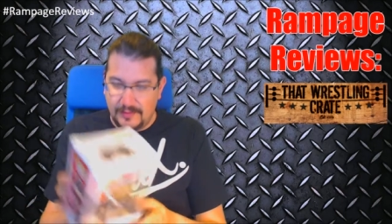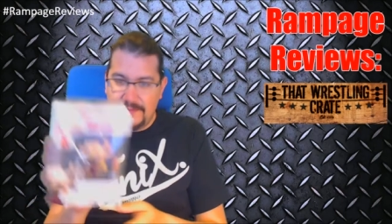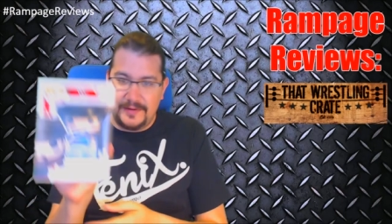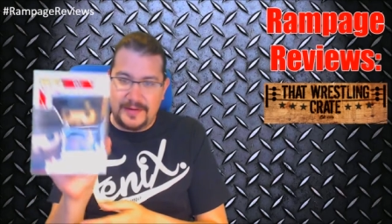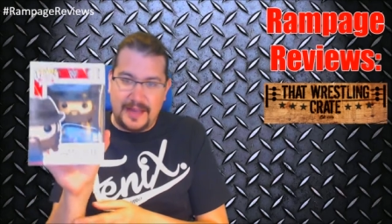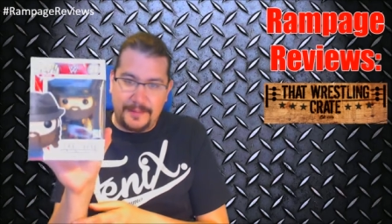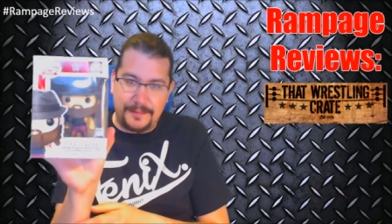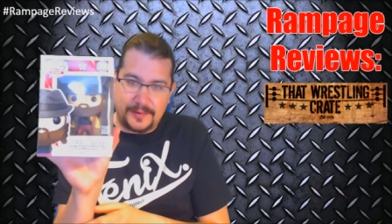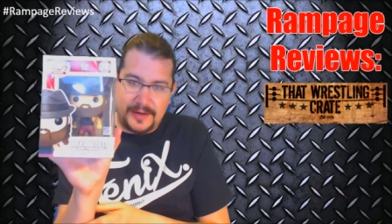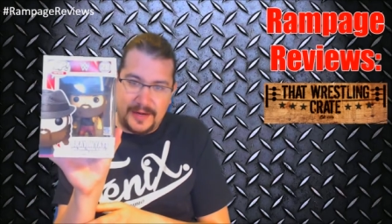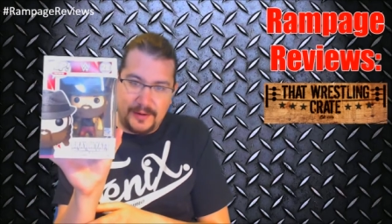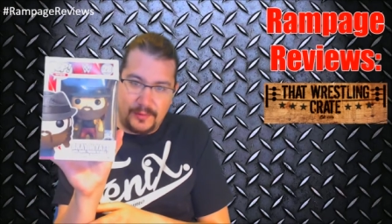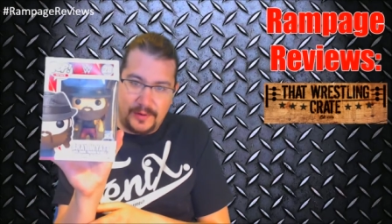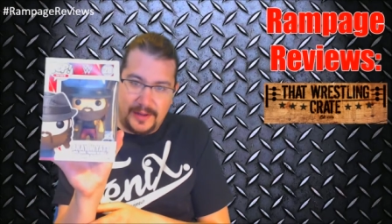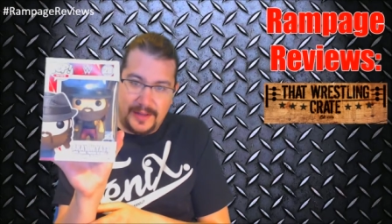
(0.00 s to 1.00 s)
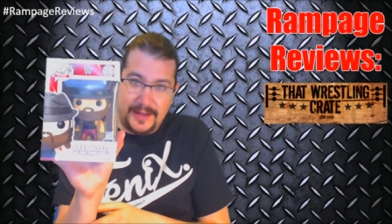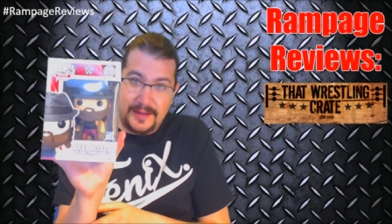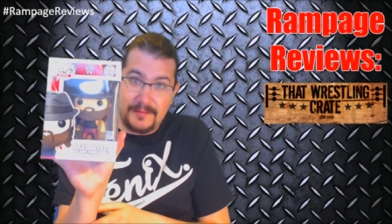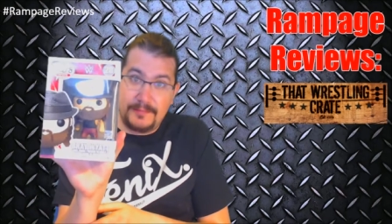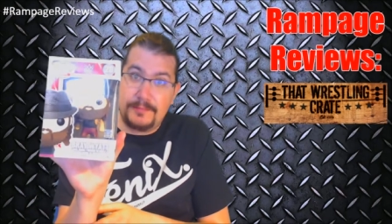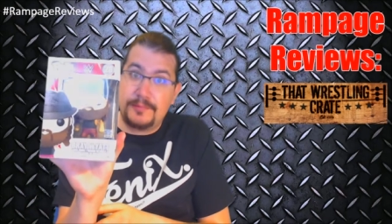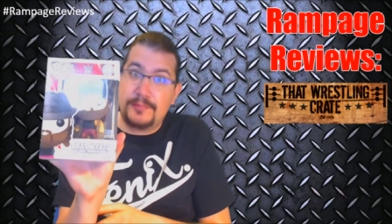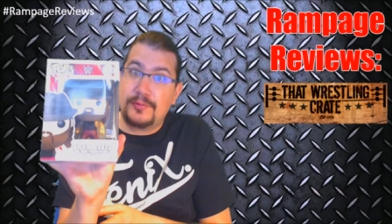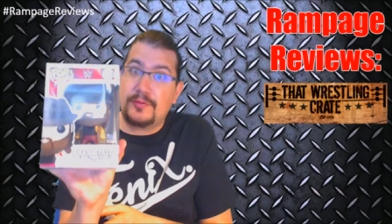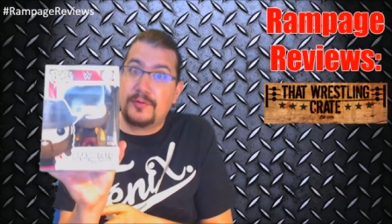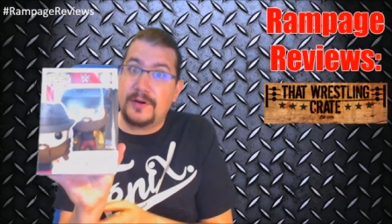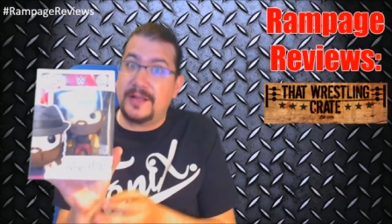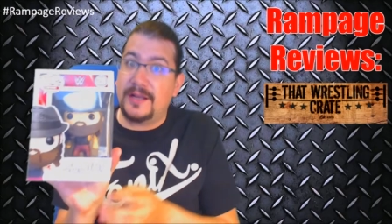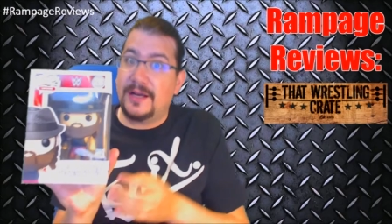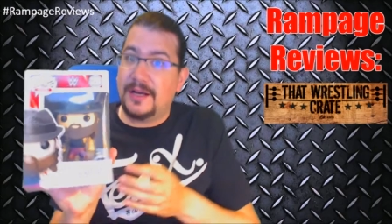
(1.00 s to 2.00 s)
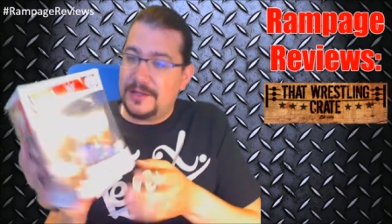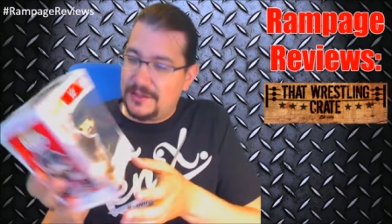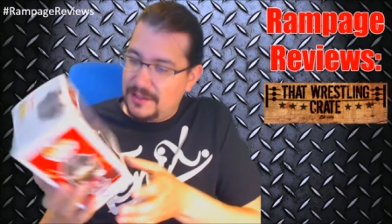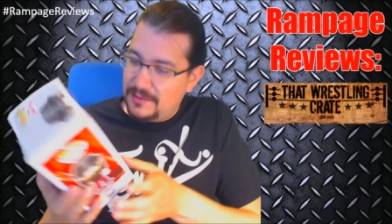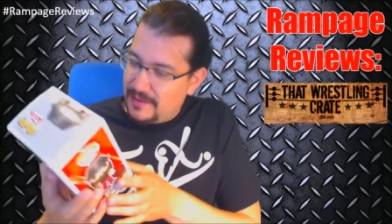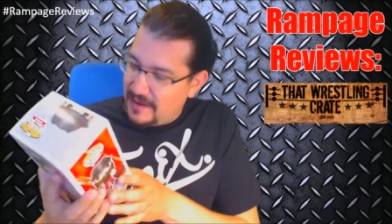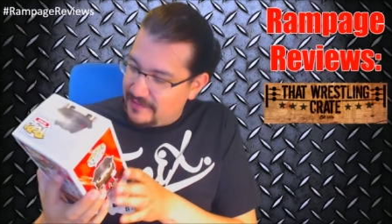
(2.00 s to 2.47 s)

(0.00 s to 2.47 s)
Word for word: We got Bray Wyatt. Pretty awesome.